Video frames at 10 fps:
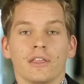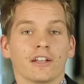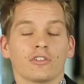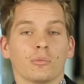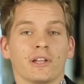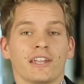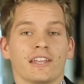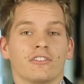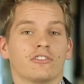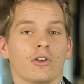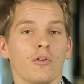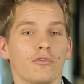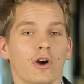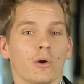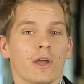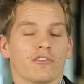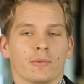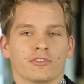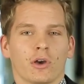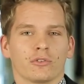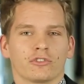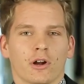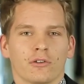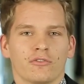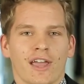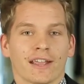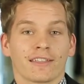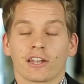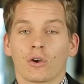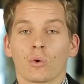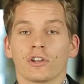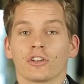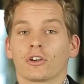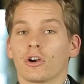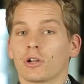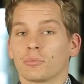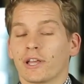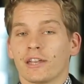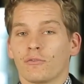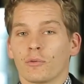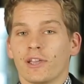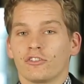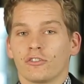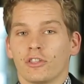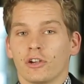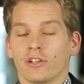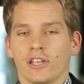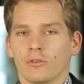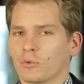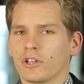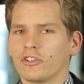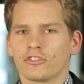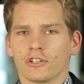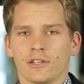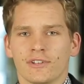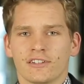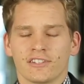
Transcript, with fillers: The exoplanet is so far away from its host star, in fact, that according to current planet formation theory, it really shouldn't even